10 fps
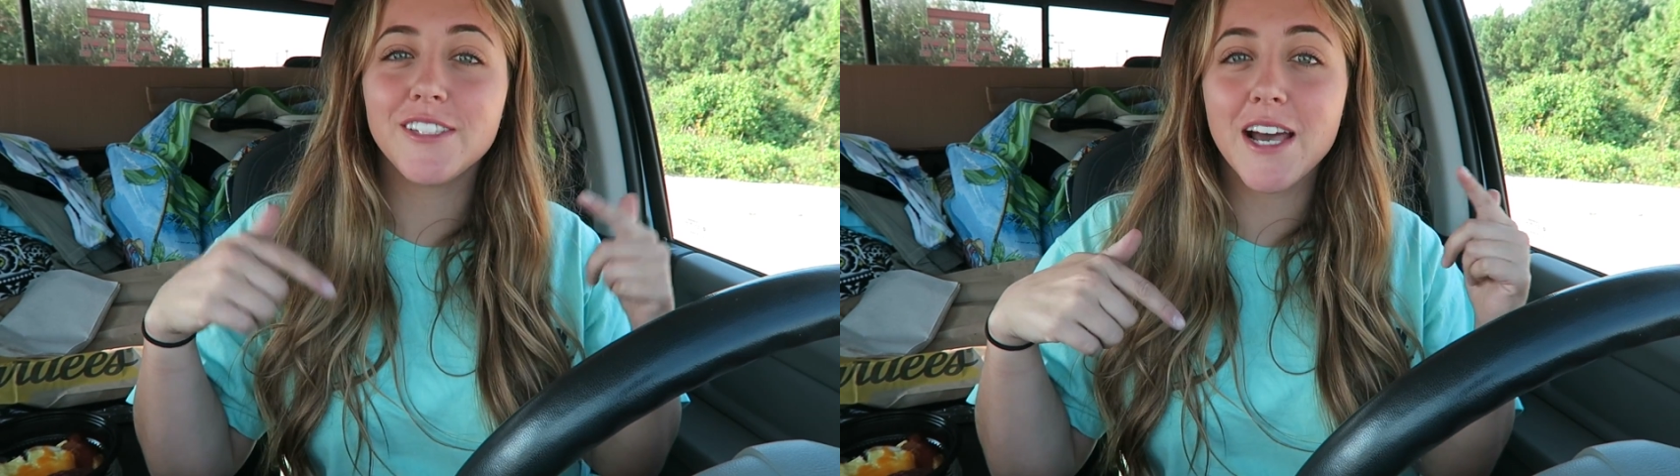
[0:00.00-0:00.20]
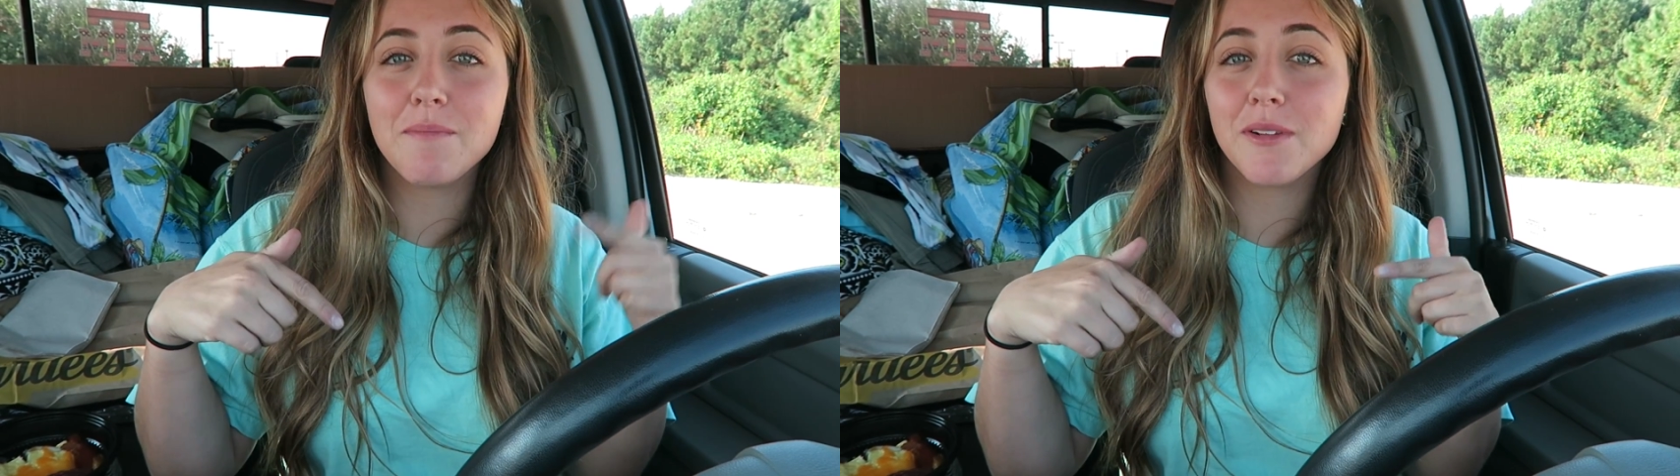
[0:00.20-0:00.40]

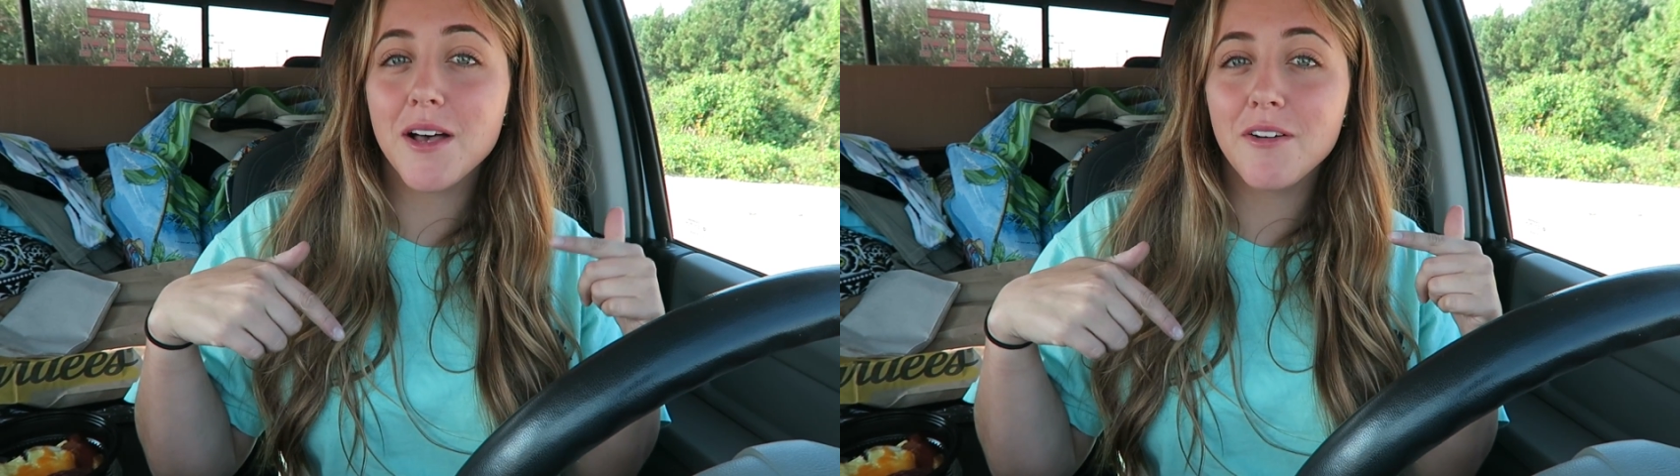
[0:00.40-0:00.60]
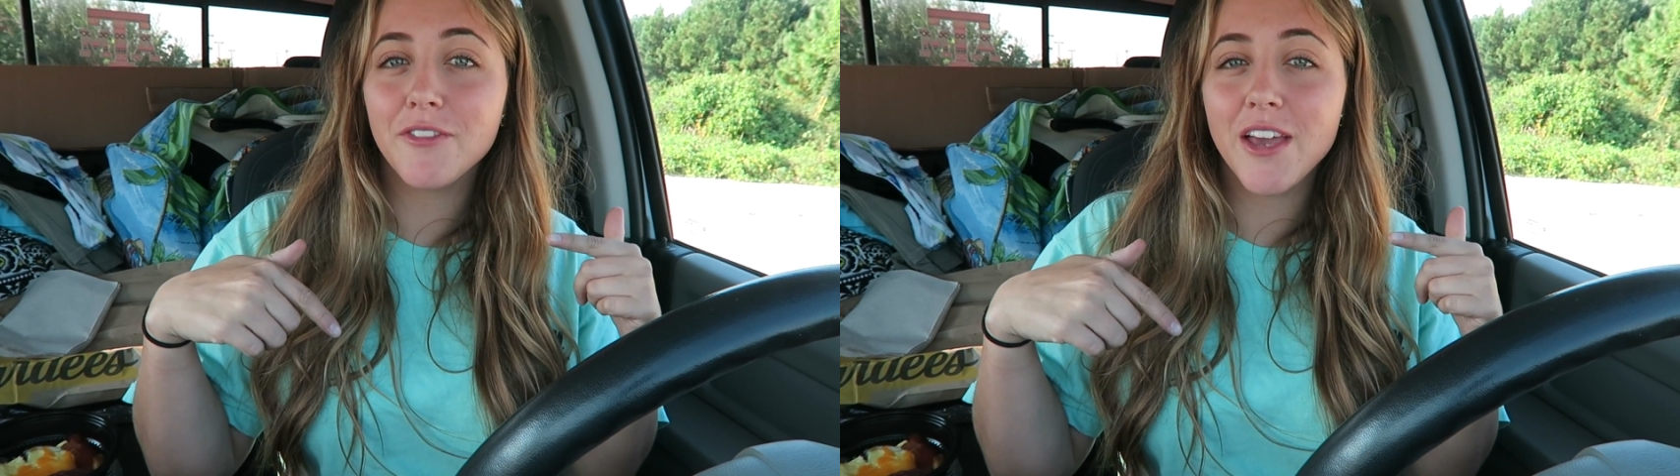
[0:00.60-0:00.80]
down
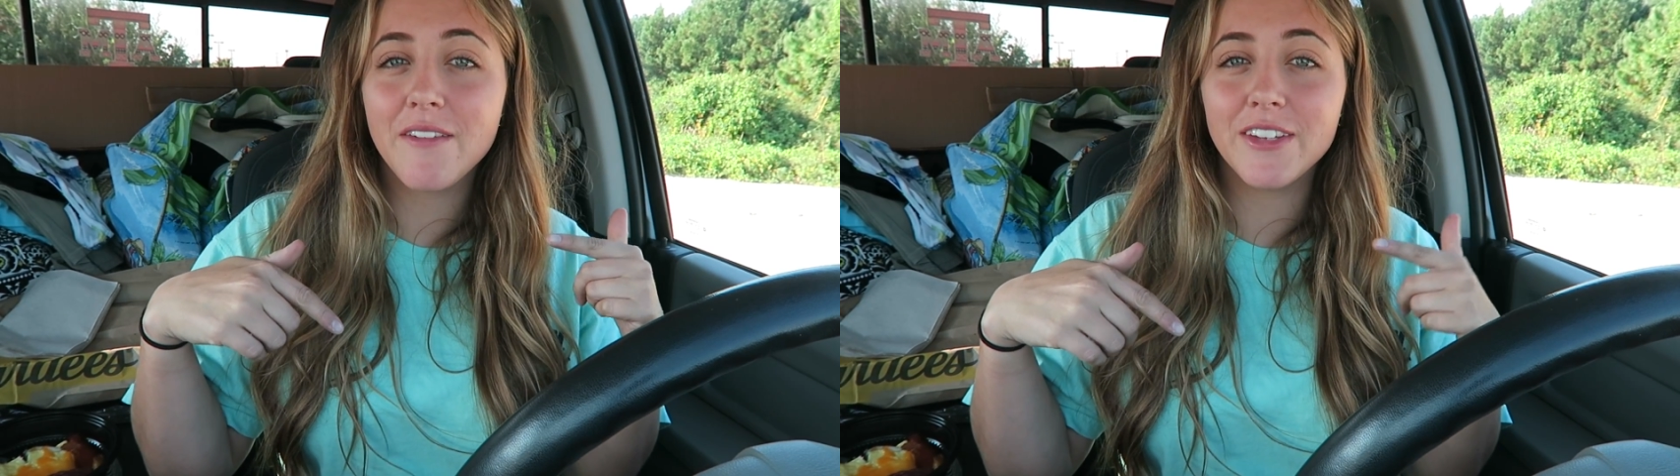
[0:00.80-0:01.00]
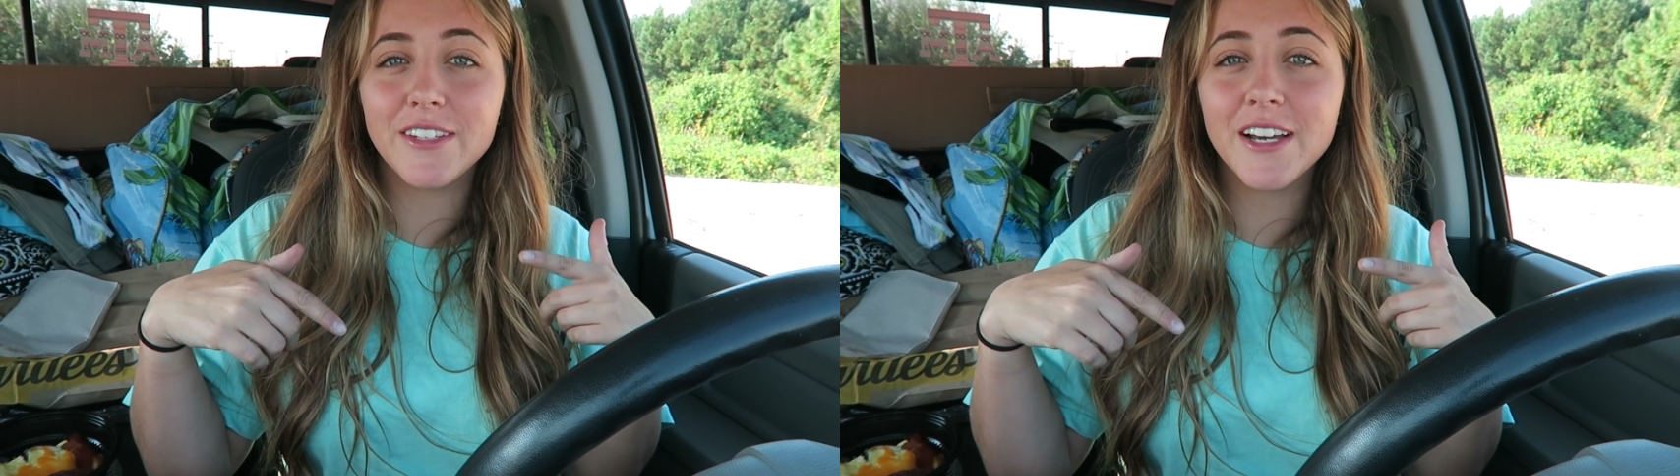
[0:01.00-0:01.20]
below if you
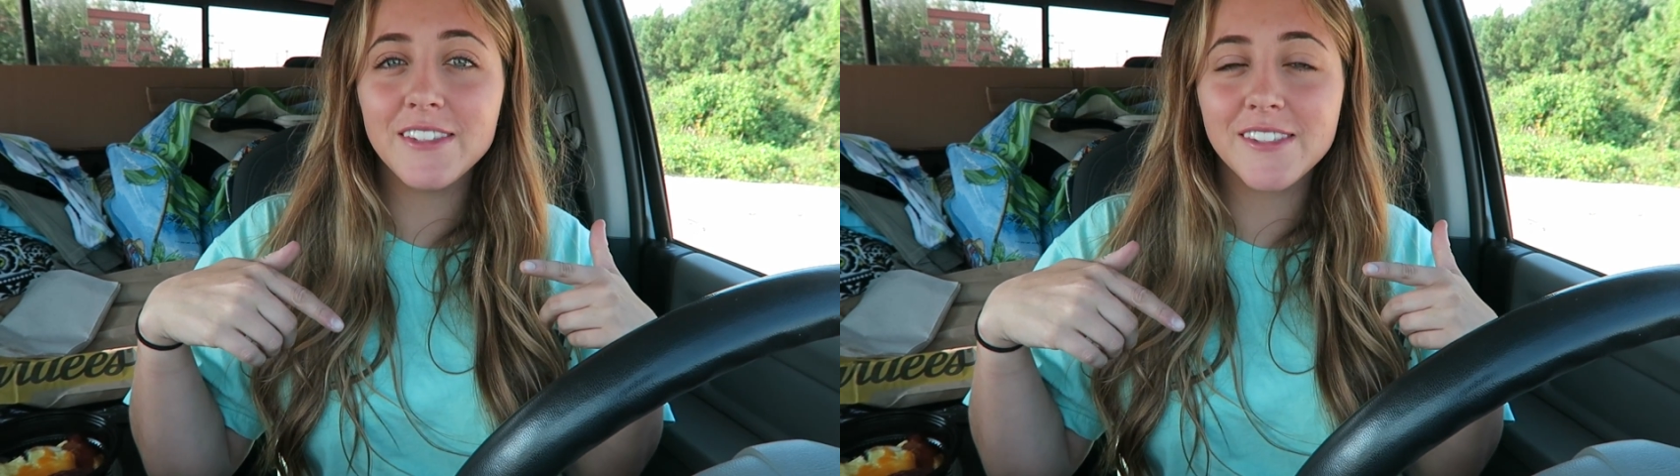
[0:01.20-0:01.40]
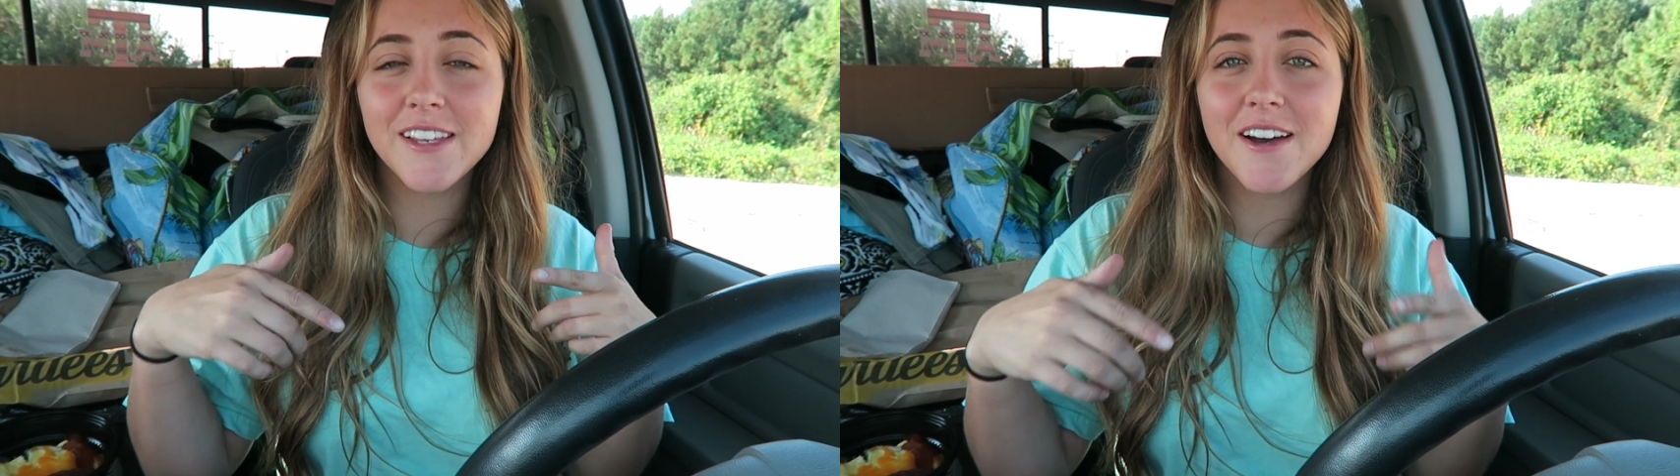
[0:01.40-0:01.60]
haven't
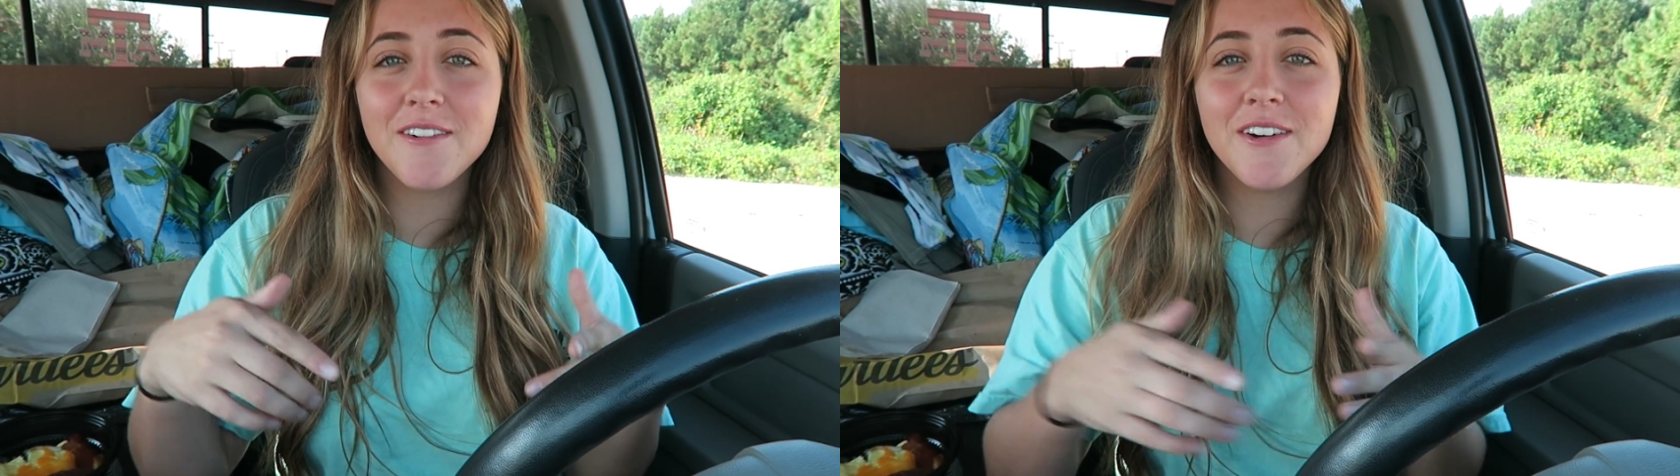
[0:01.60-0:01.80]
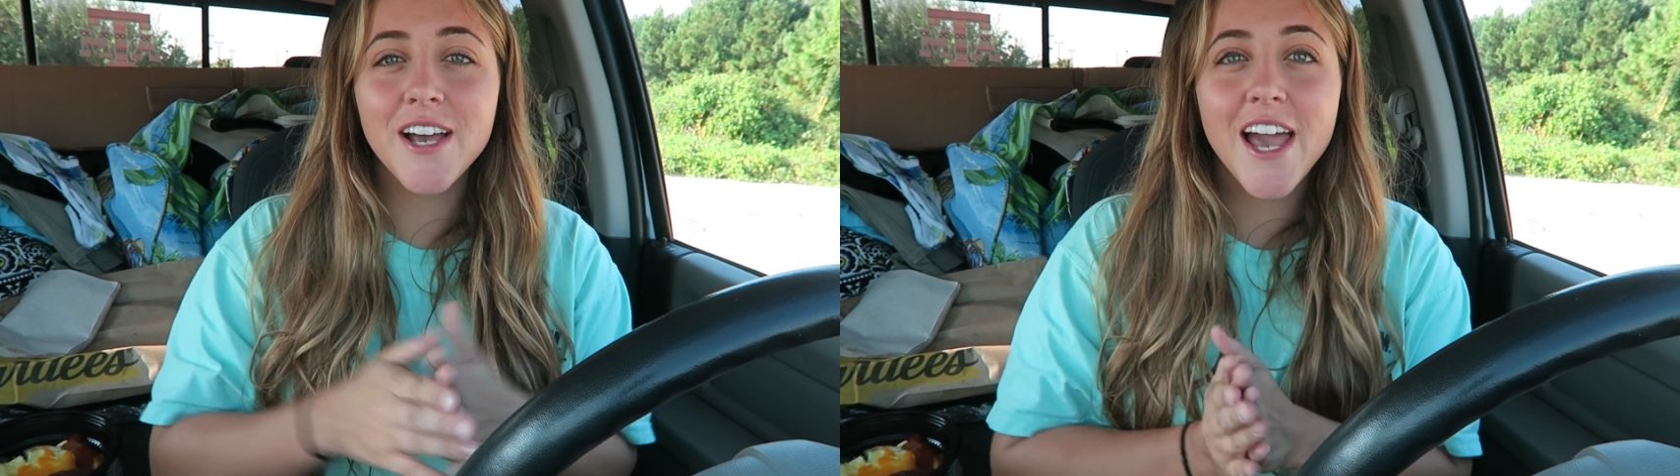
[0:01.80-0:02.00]
done
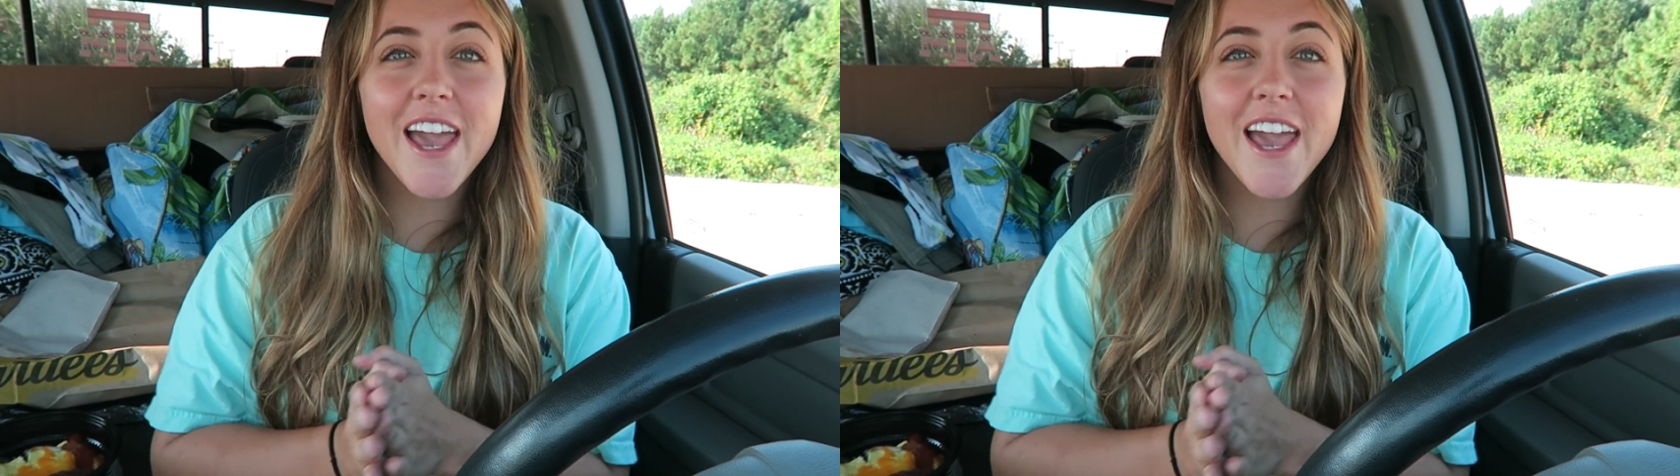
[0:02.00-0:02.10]
so,